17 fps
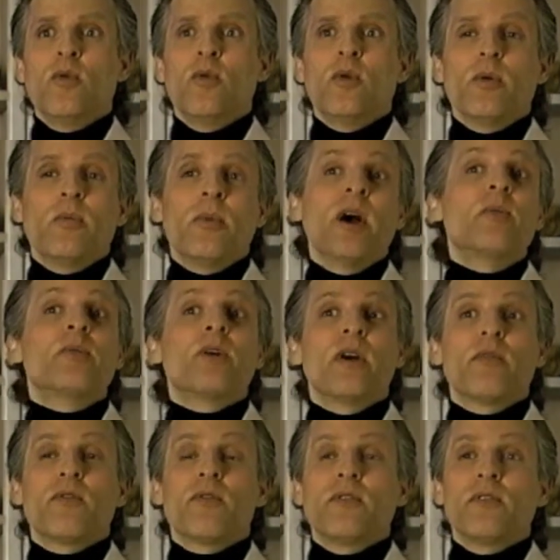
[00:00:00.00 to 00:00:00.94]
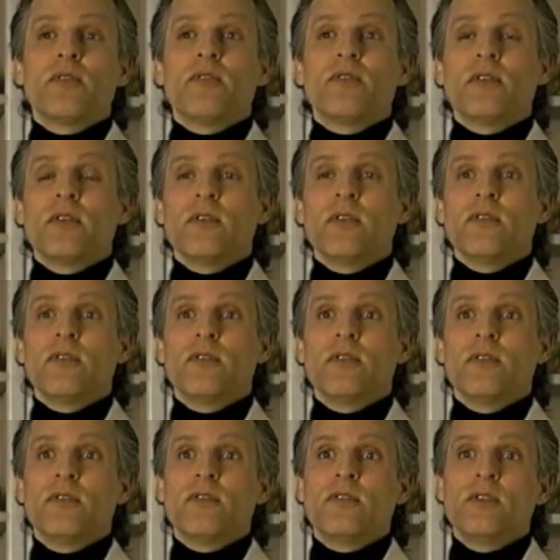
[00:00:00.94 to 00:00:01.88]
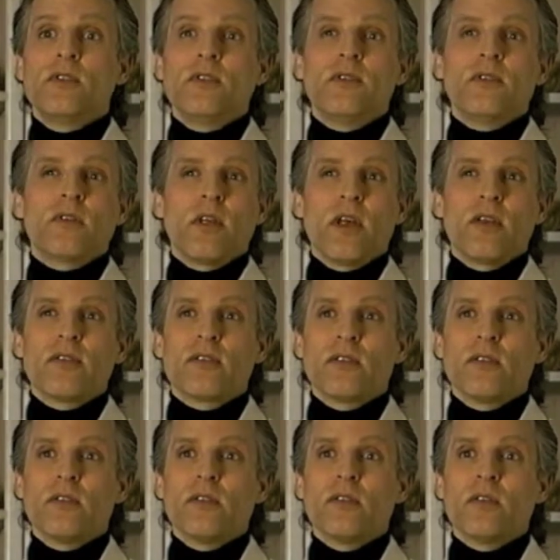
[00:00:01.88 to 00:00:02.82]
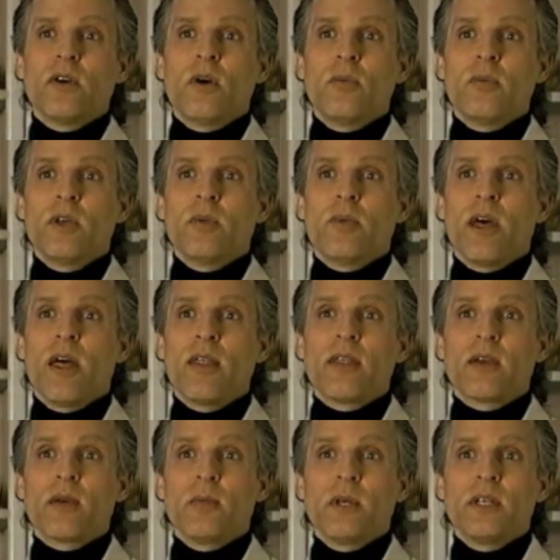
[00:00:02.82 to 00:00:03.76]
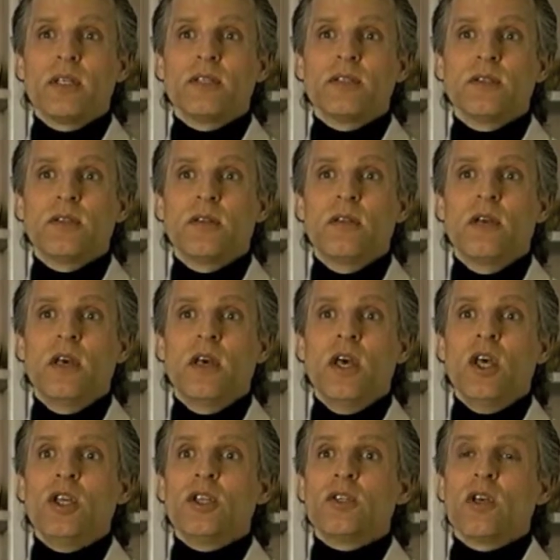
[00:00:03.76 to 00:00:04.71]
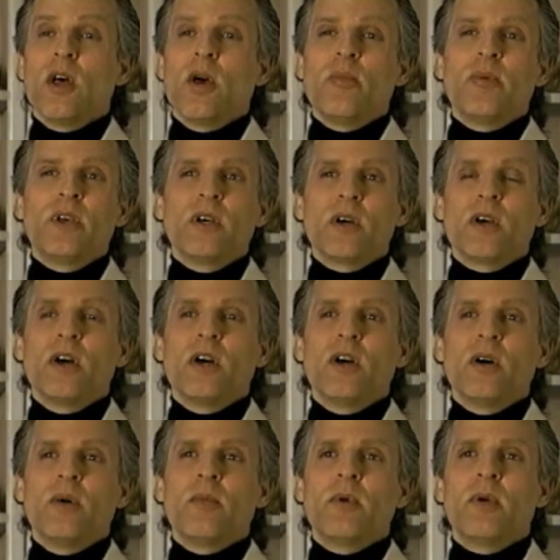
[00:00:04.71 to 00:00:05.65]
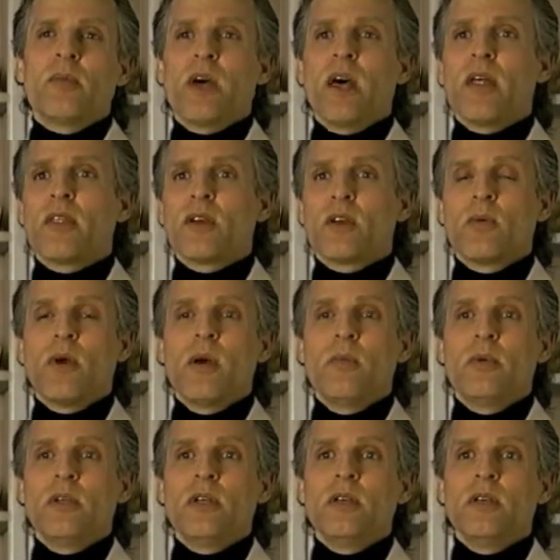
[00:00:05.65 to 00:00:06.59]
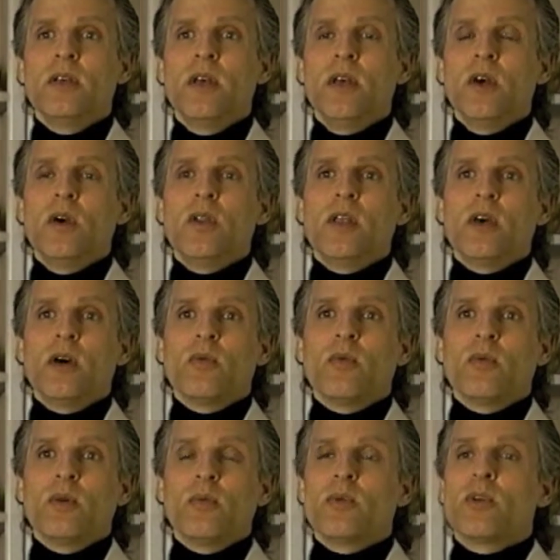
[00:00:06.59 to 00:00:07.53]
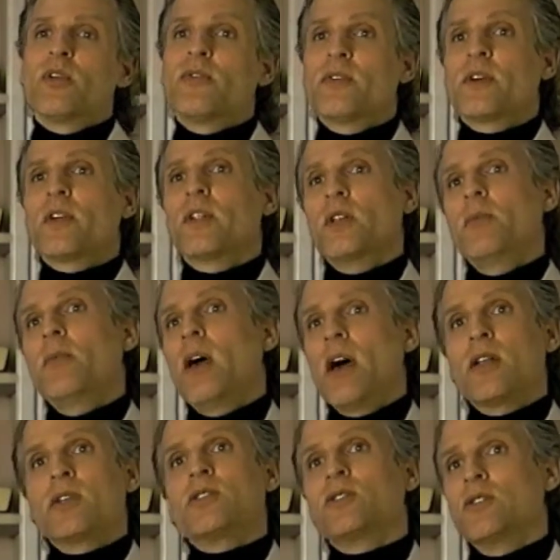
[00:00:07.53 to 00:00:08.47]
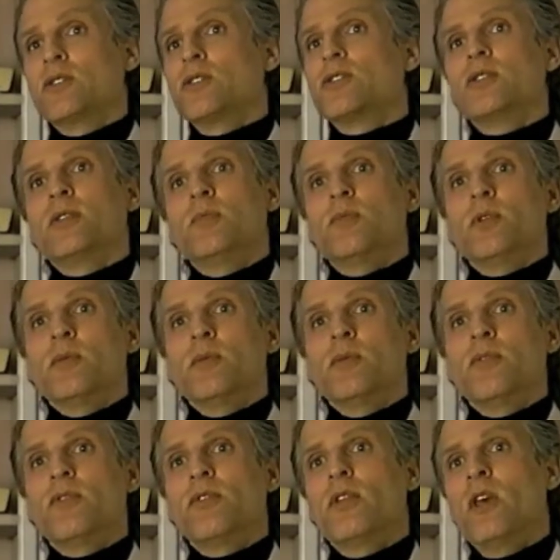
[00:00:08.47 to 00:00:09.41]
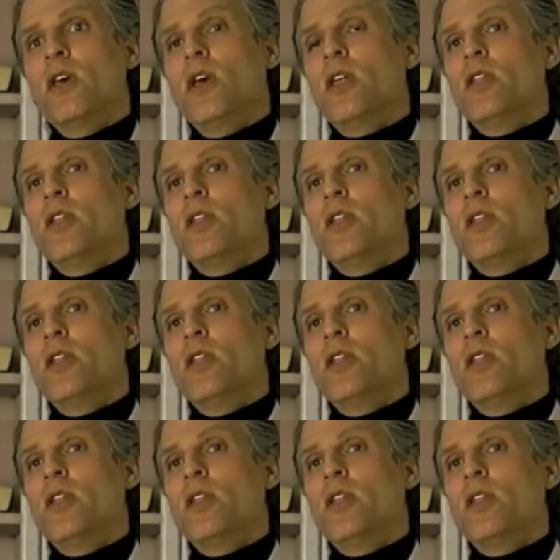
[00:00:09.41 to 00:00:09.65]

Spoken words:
What my preference is to use classical homeopathic medicine. So I'll pick a homeopathic remedy that will perfectly match their symptoms.